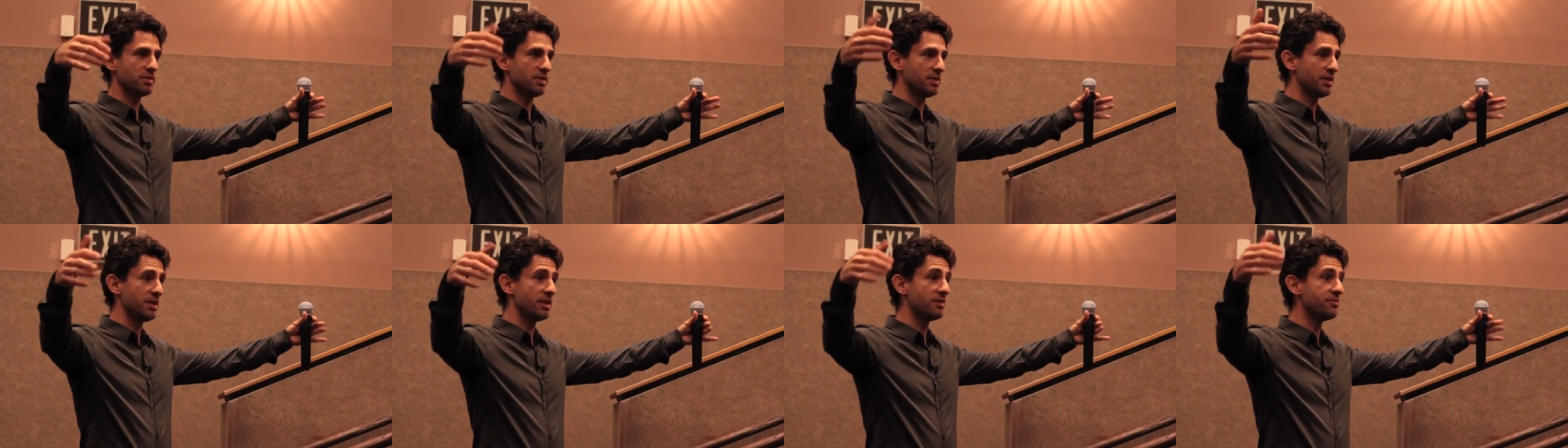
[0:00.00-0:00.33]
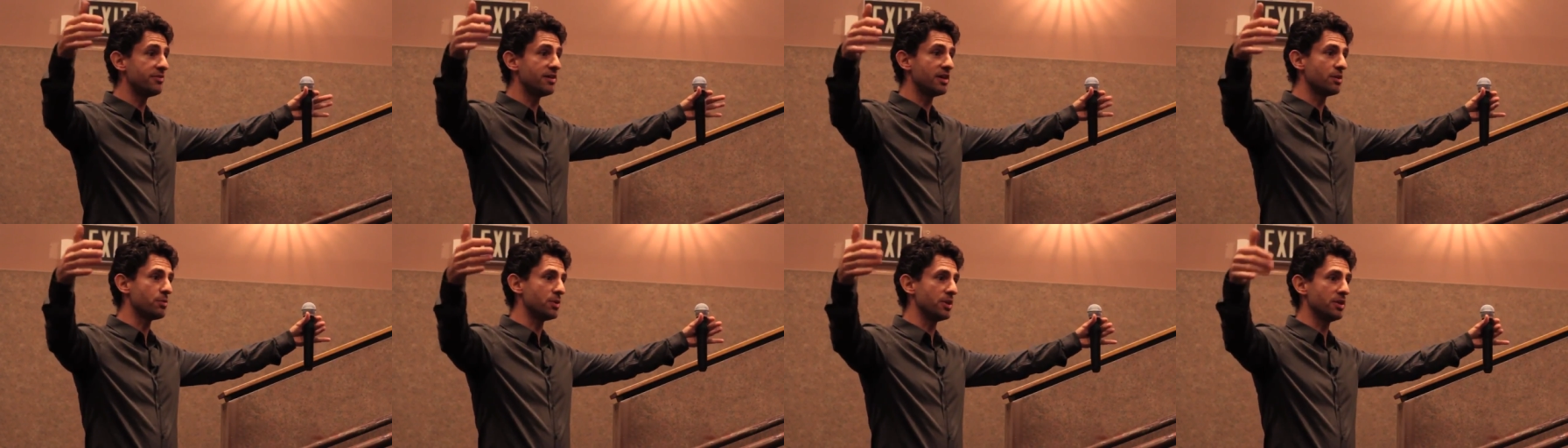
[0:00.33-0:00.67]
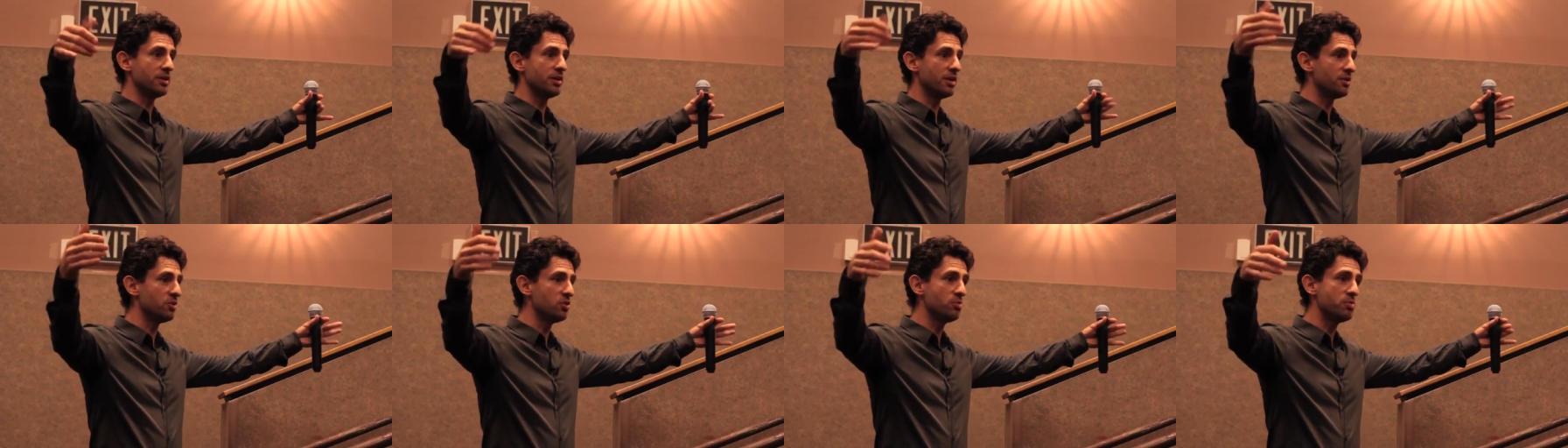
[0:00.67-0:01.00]
They are far
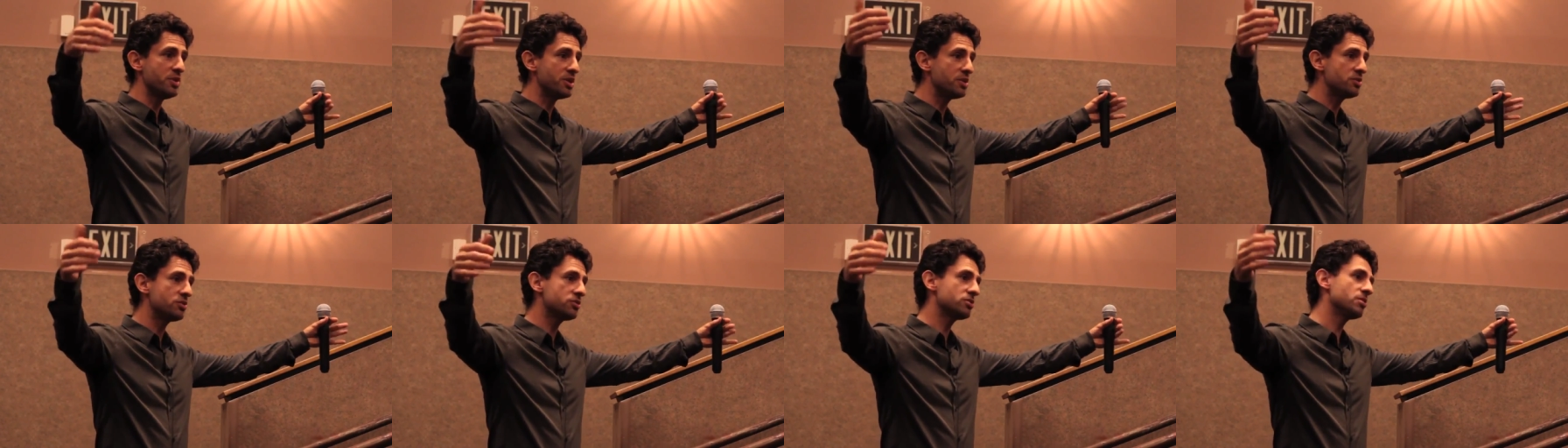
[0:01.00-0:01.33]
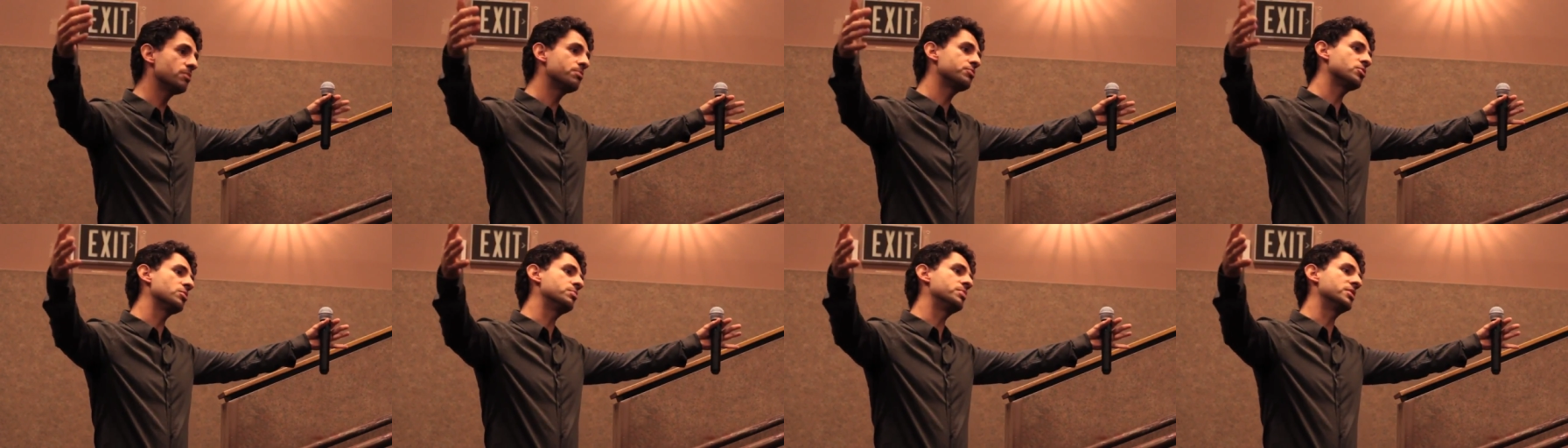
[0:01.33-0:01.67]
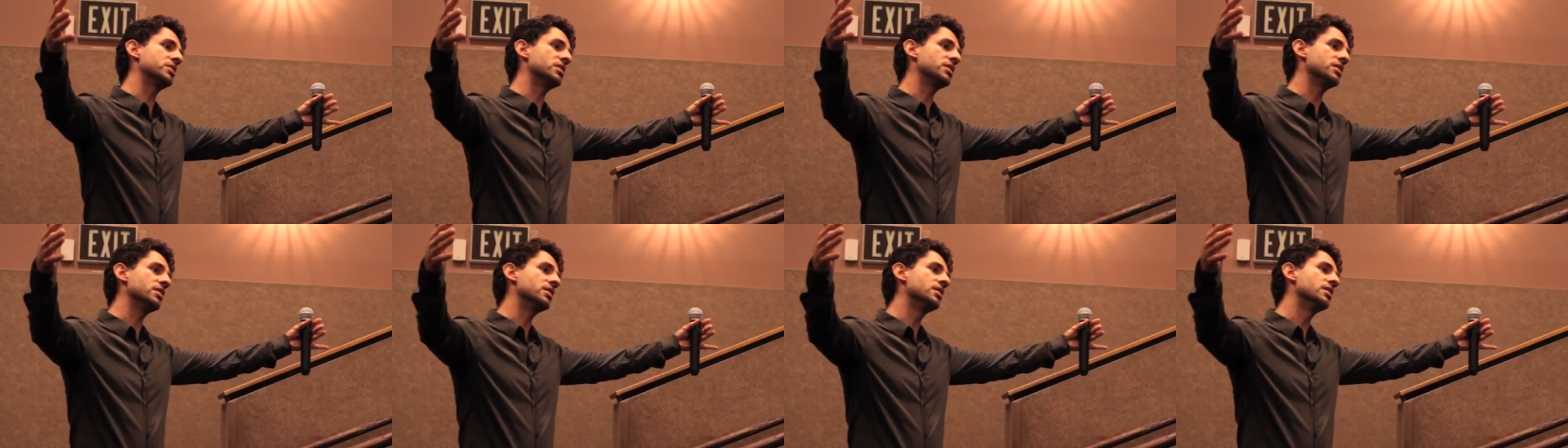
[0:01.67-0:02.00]
away, and you measure some
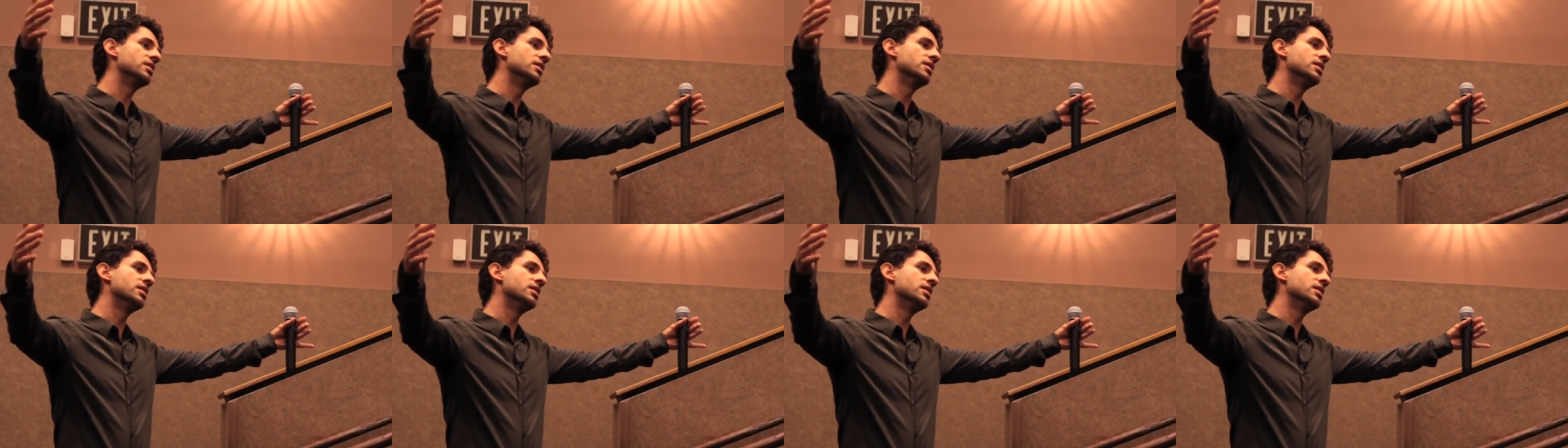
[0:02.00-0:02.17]
property.